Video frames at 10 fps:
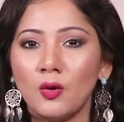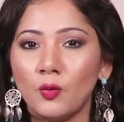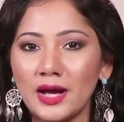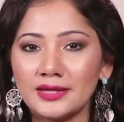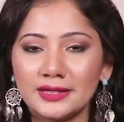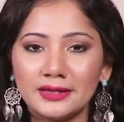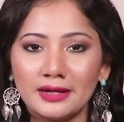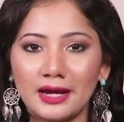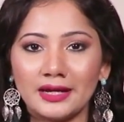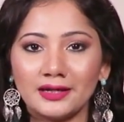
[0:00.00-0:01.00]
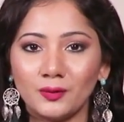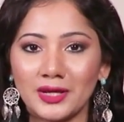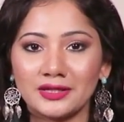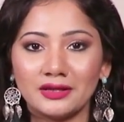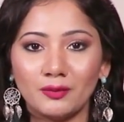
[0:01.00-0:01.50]
Once in the night and
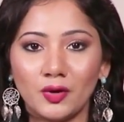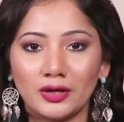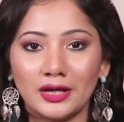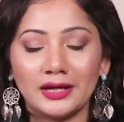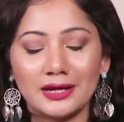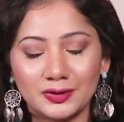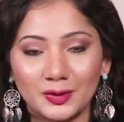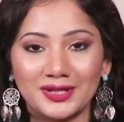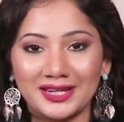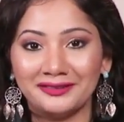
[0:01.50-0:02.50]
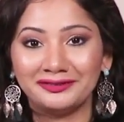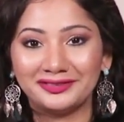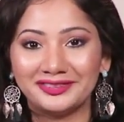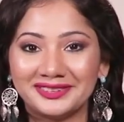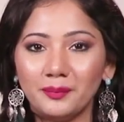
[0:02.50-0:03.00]
once in the morning is good enough.